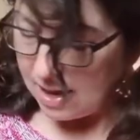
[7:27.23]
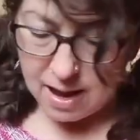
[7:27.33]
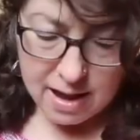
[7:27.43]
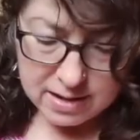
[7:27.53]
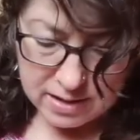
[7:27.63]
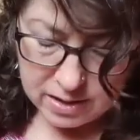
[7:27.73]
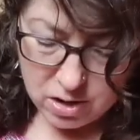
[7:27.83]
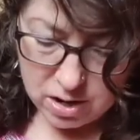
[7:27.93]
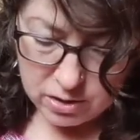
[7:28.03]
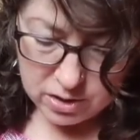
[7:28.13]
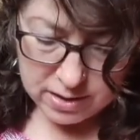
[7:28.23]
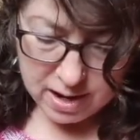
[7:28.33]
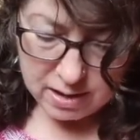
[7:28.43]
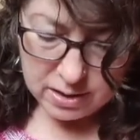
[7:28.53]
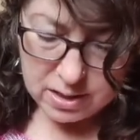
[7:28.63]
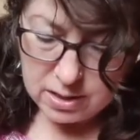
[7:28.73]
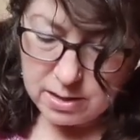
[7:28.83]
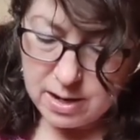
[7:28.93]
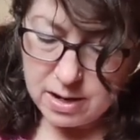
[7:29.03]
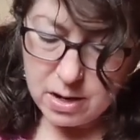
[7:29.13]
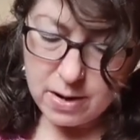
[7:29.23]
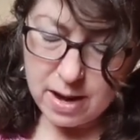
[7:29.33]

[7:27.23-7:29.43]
And I got that there.